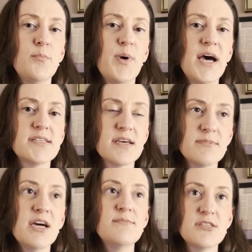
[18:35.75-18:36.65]
but
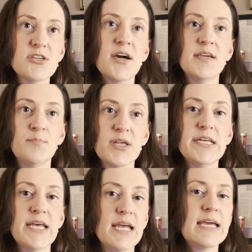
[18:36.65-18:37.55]
sometimes a doggy
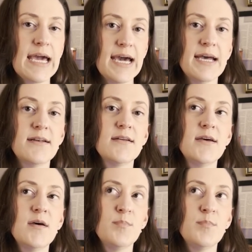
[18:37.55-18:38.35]
play date can